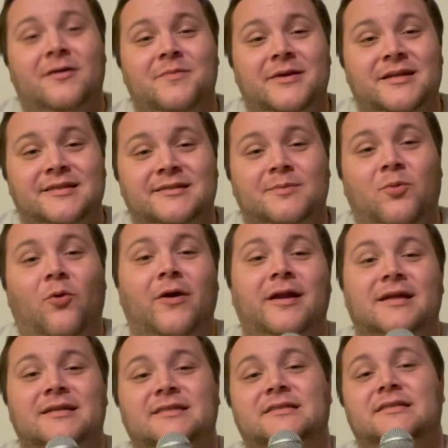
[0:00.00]
It'd be
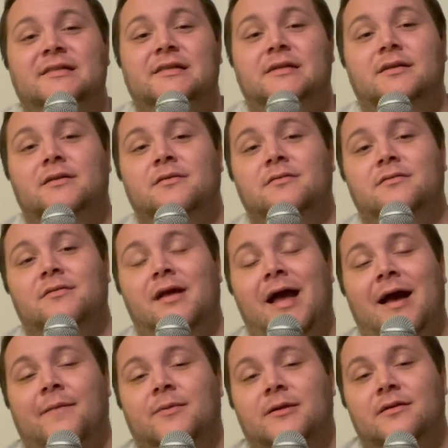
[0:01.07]
disappointing to see
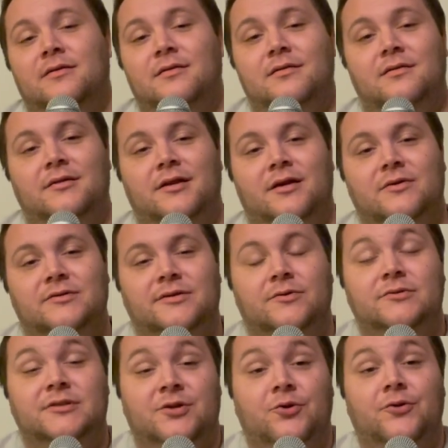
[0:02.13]
happen, you know, so
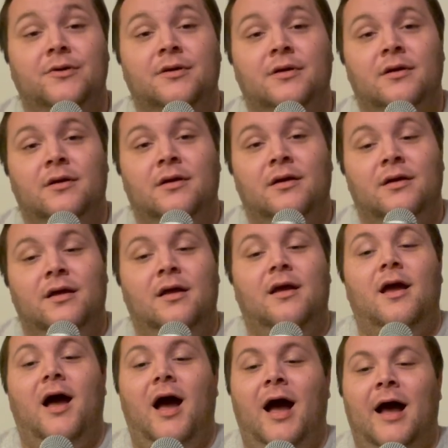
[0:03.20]
soon.
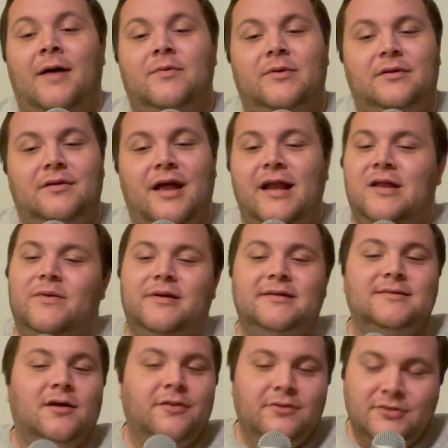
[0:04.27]
But
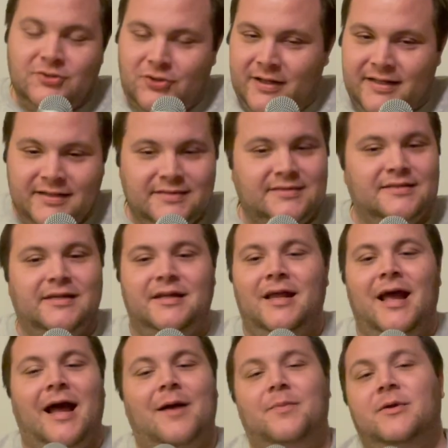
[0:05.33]
anyways, other trades did
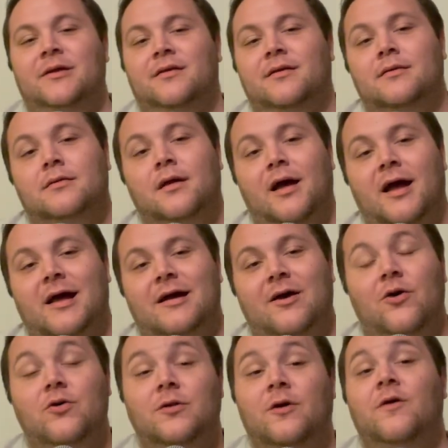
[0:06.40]
happen.
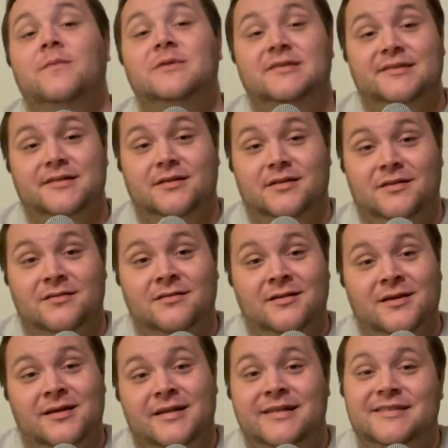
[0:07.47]
Oklahoma City
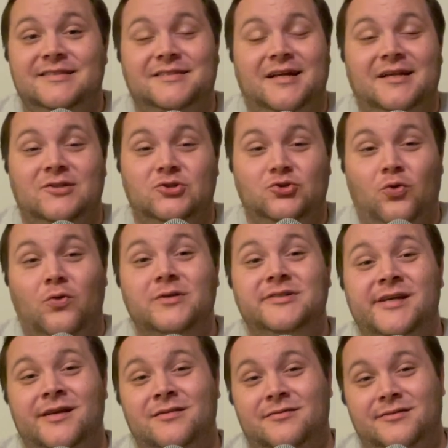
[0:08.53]
sent George
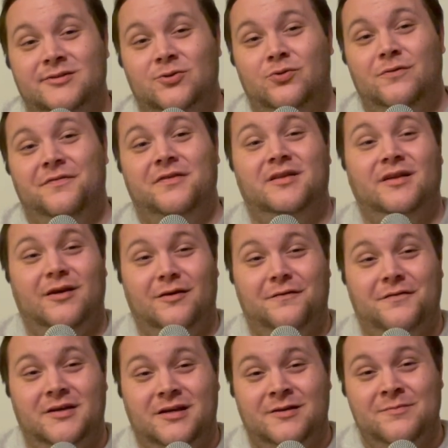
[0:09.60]
Hill to
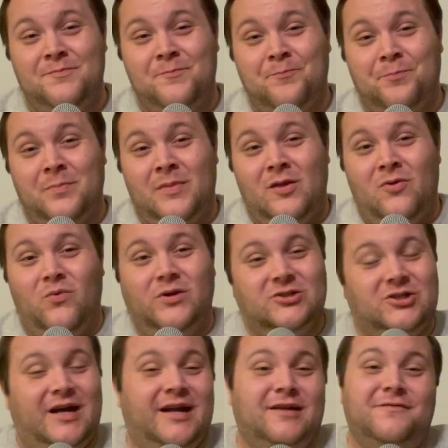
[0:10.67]
Philadelphia,
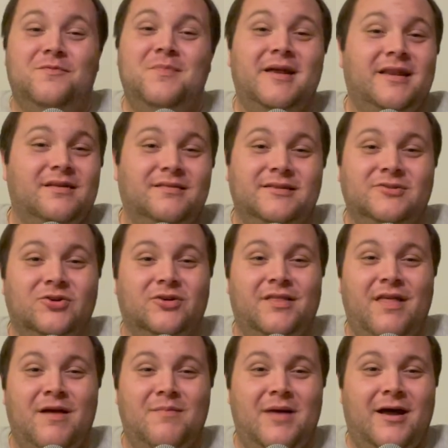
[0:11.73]
which kind of immediately took
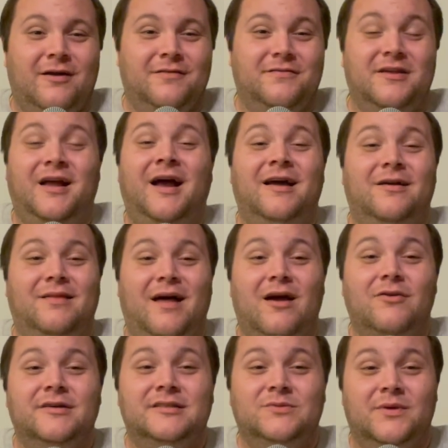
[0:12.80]
them out of the Kyle
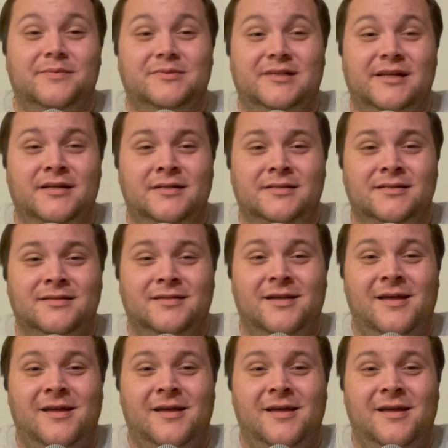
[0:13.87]
Lowry sweepstakes.